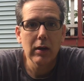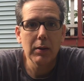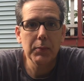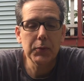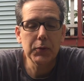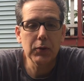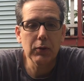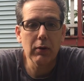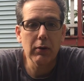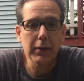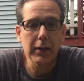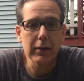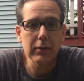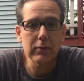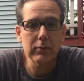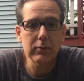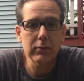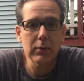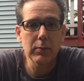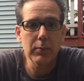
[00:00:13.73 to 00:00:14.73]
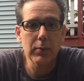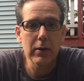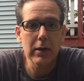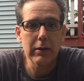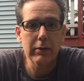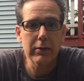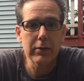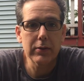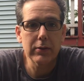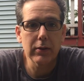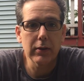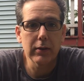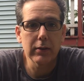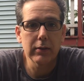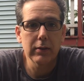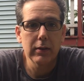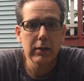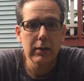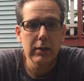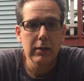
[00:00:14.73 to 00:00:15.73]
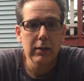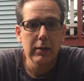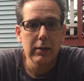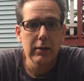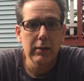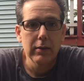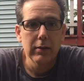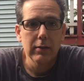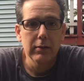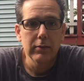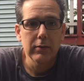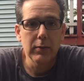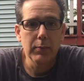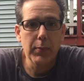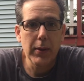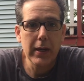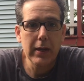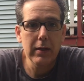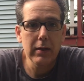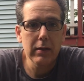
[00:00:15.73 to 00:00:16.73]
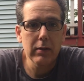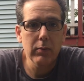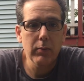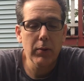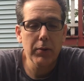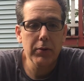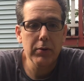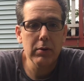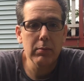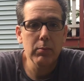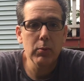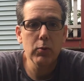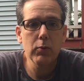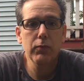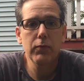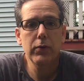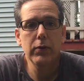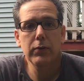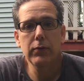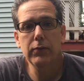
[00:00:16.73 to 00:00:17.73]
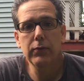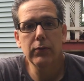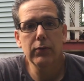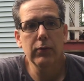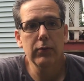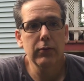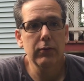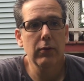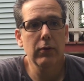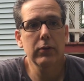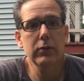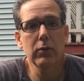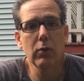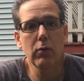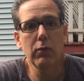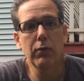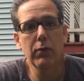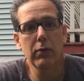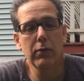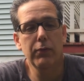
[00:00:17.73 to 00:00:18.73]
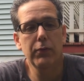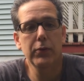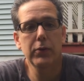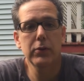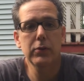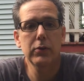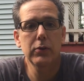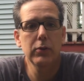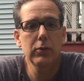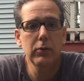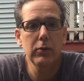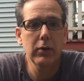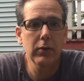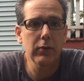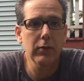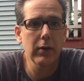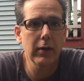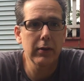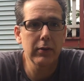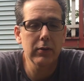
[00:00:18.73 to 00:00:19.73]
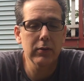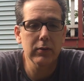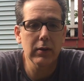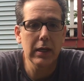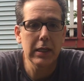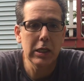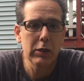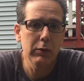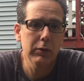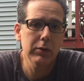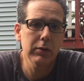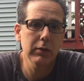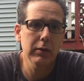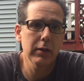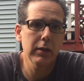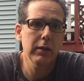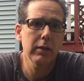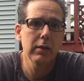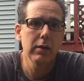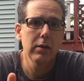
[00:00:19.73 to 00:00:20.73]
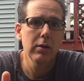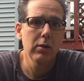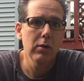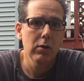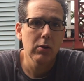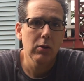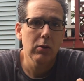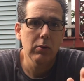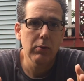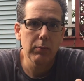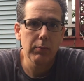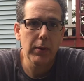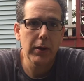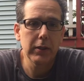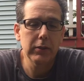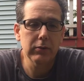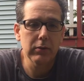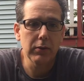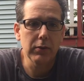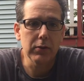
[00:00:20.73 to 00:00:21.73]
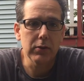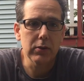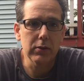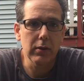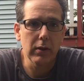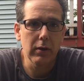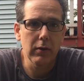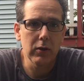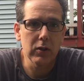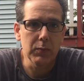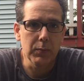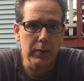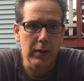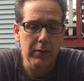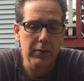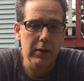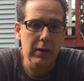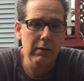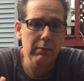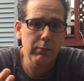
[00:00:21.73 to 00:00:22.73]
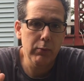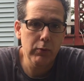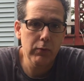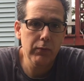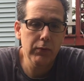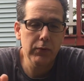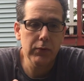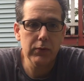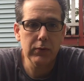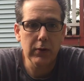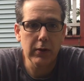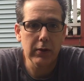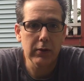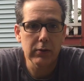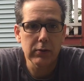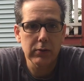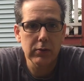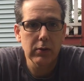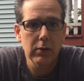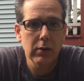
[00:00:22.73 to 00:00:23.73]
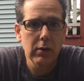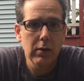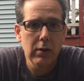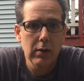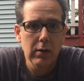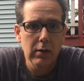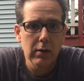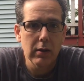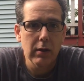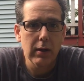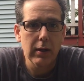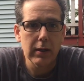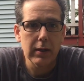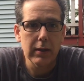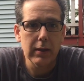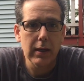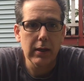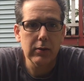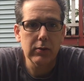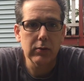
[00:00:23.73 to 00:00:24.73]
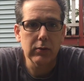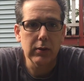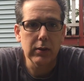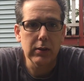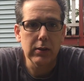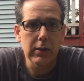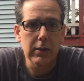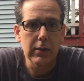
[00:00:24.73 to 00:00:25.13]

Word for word: I'm sure I'll get some progress done. Debating whether to move this truss over a foot or two because I designed it originally based on the stairs, but now that I've moved the stairs, I can actually